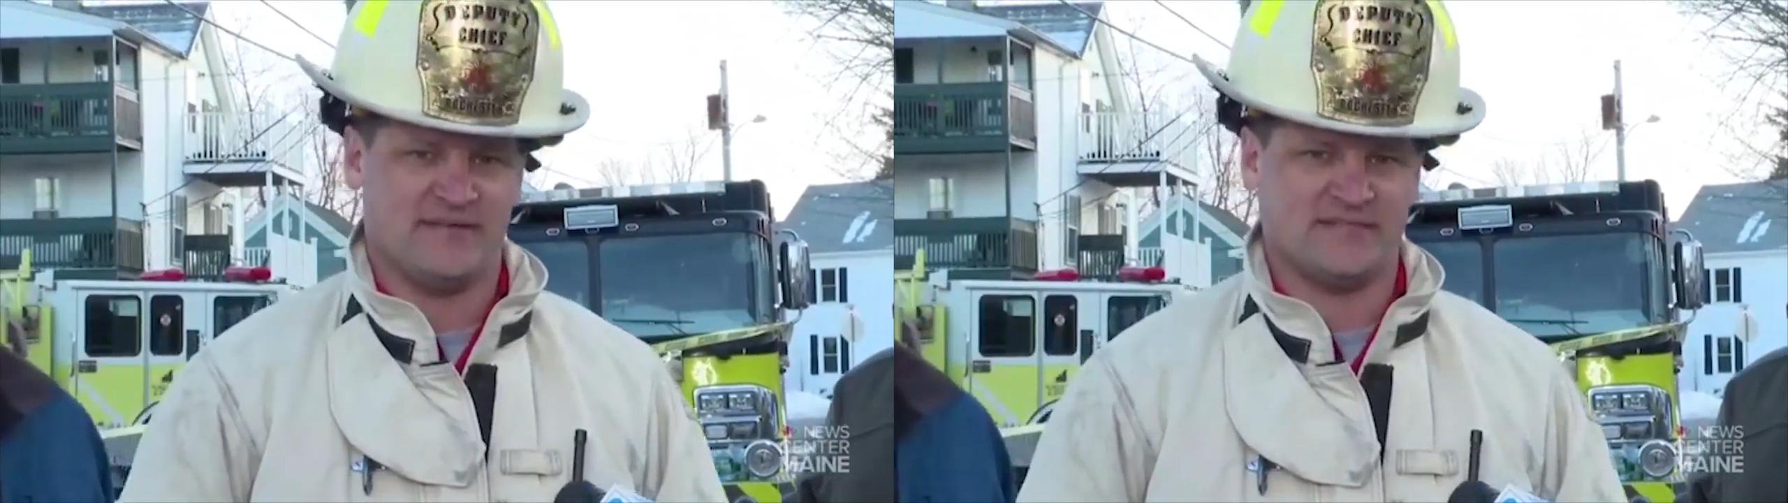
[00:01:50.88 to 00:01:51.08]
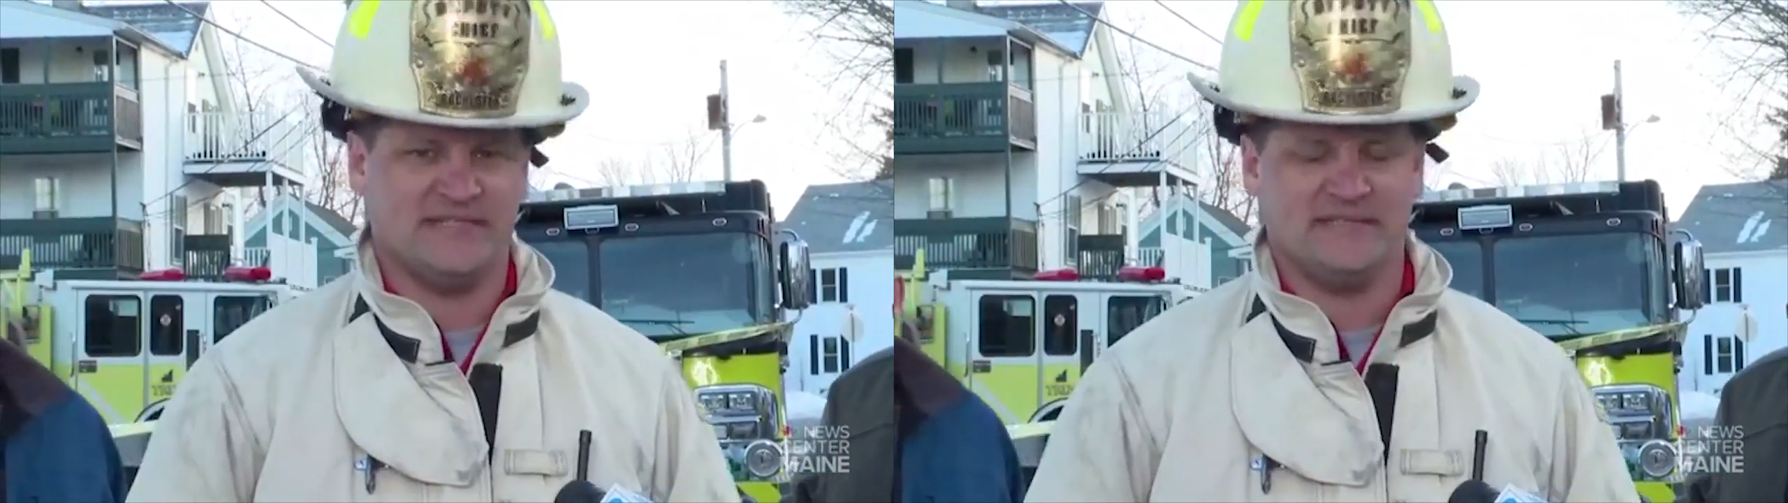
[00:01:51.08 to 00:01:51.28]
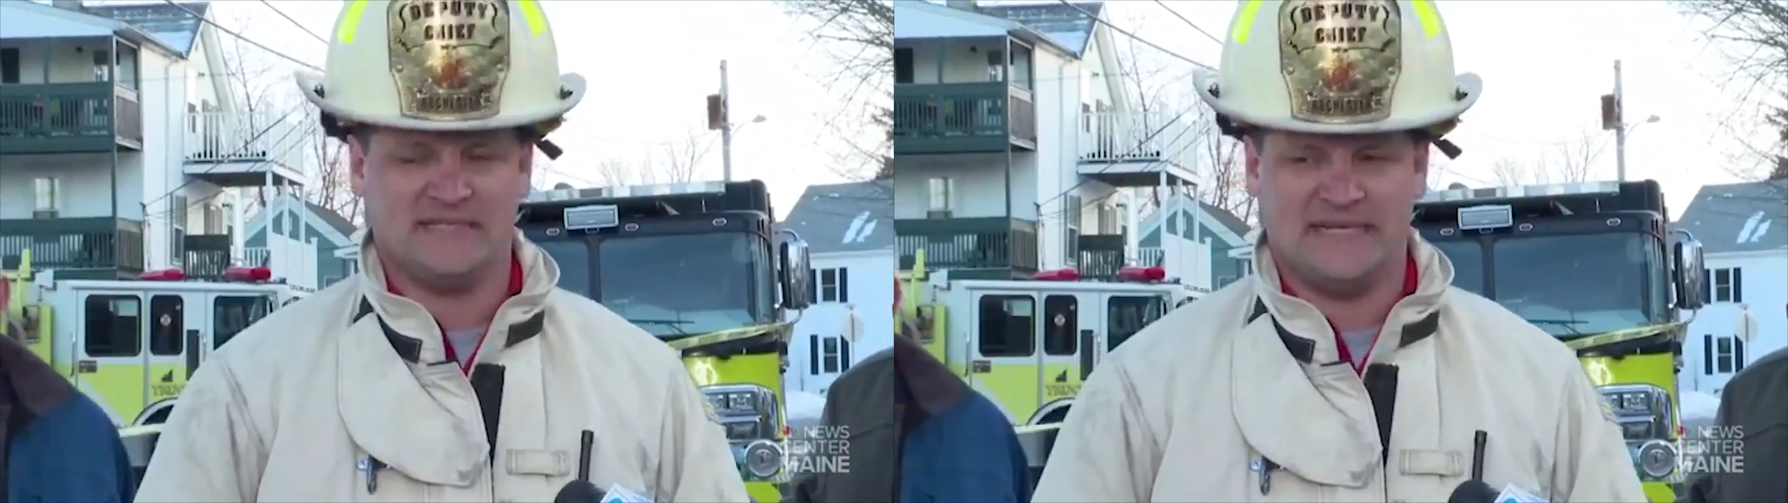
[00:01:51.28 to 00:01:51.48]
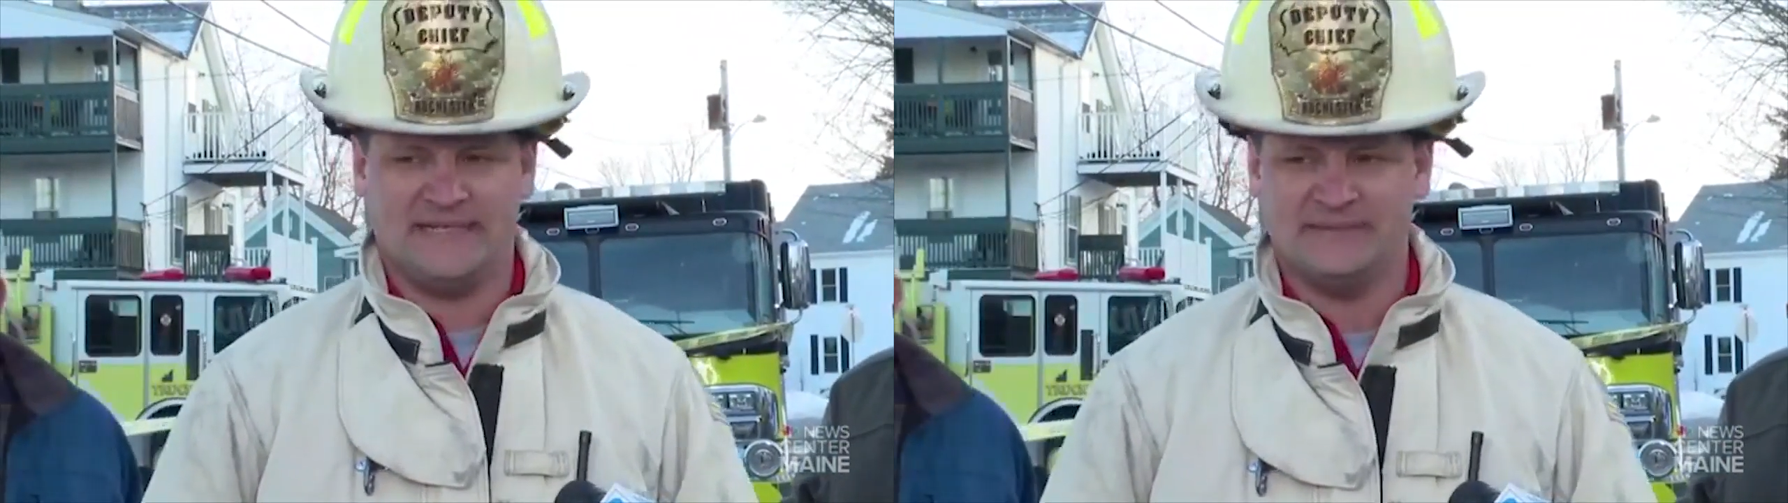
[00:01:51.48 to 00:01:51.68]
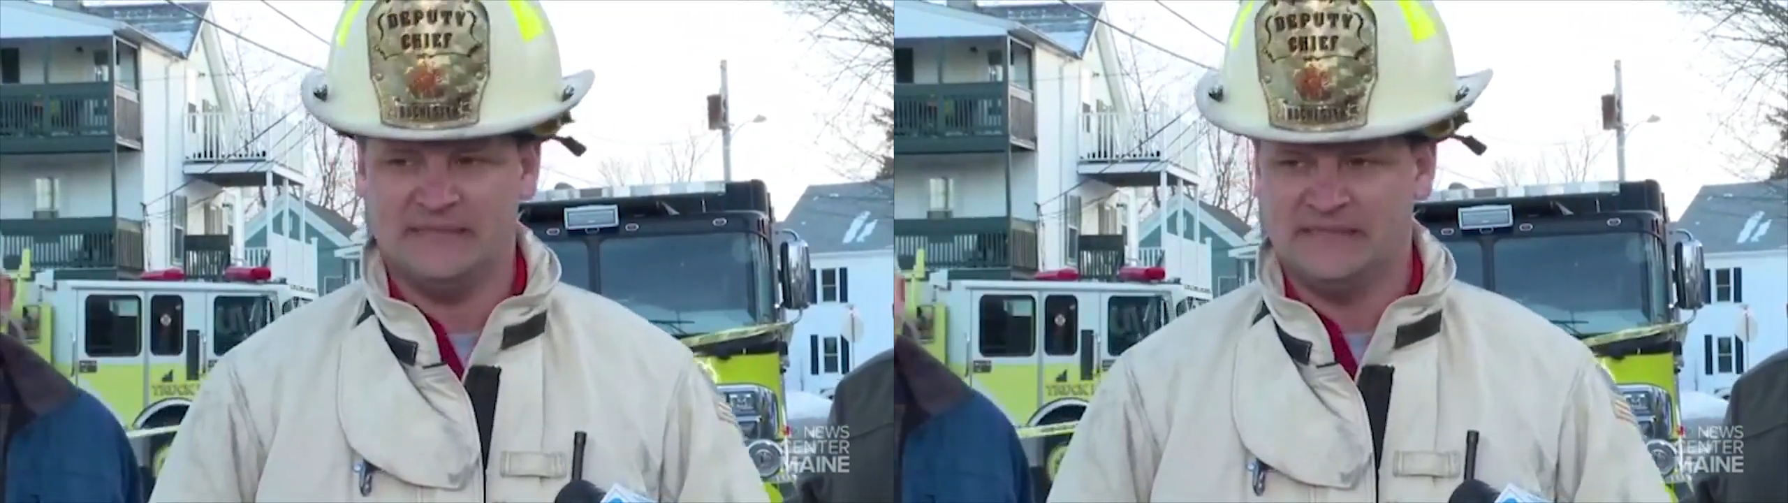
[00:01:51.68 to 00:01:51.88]
command of the scene
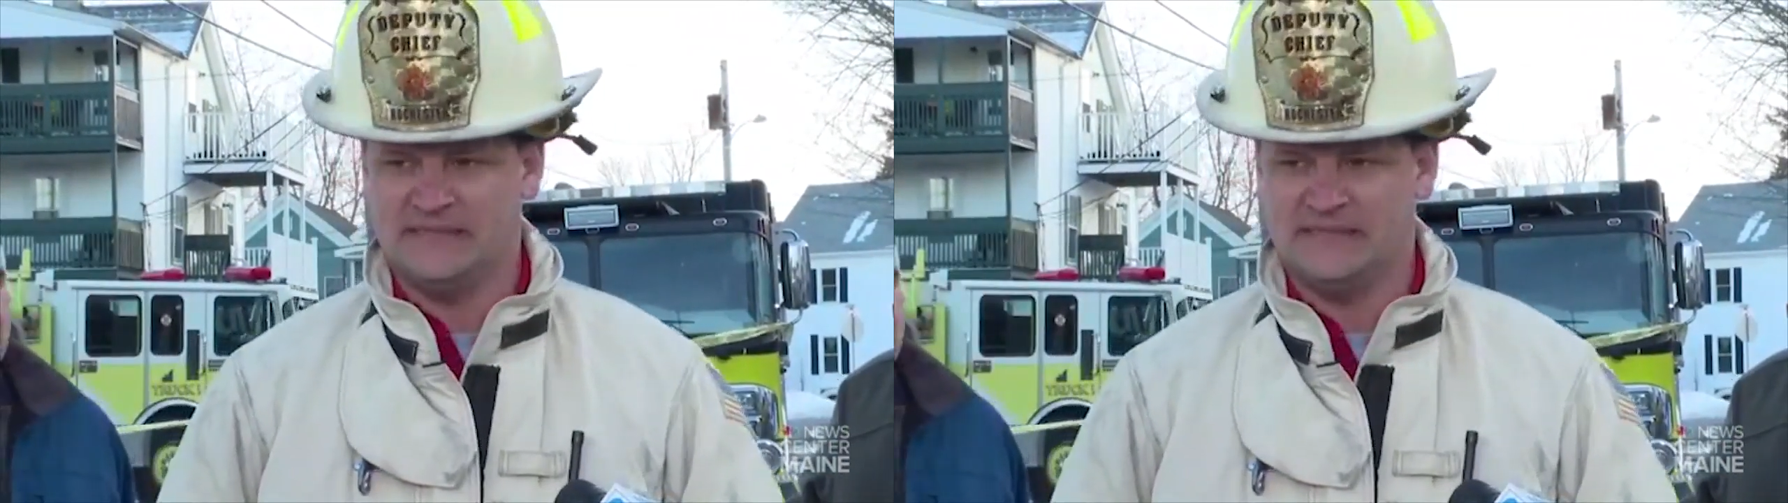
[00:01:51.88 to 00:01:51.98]
today.